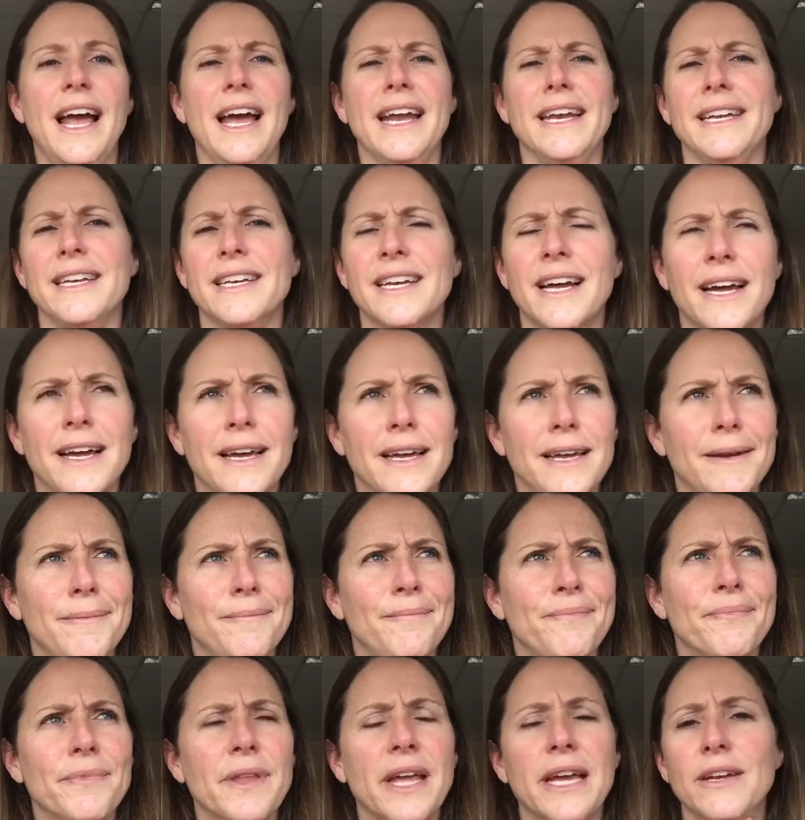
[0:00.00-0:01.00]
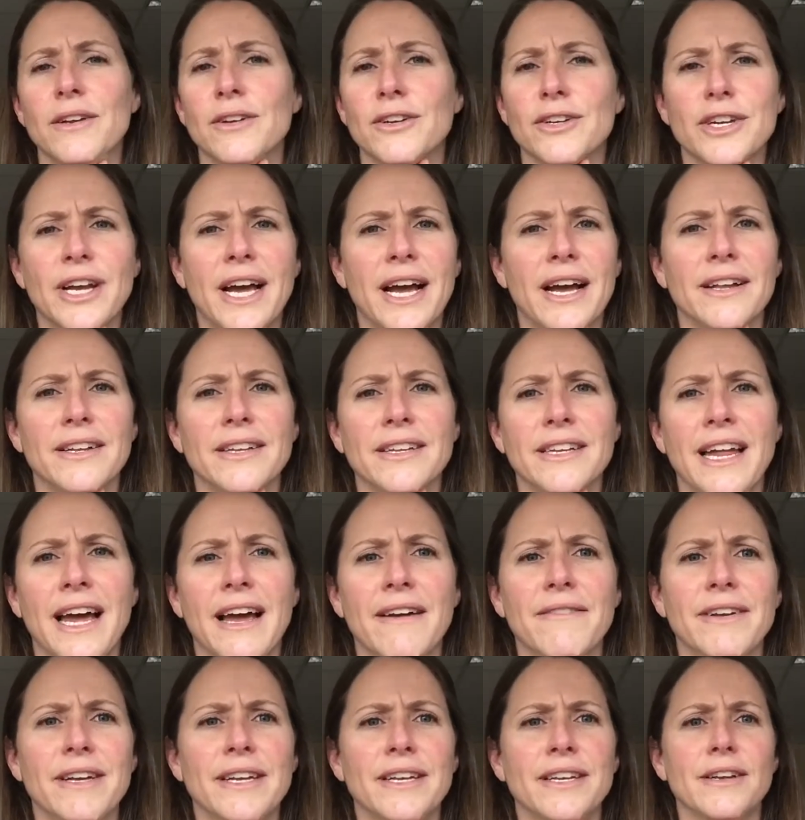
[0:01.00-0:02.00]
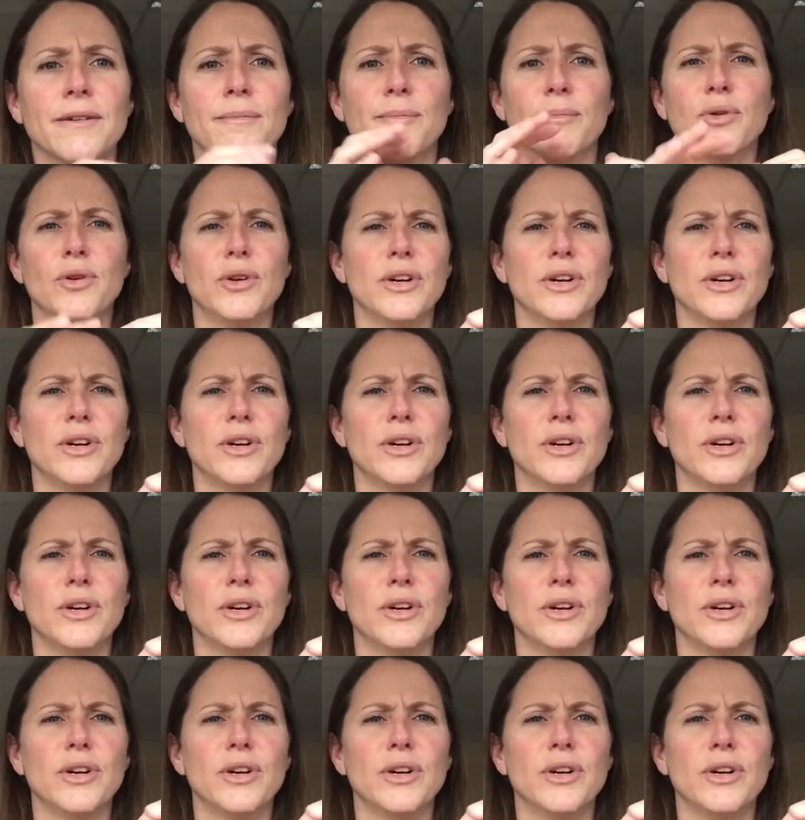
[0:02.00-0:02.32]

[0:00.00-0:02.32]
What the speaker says: Anytime that your child is having to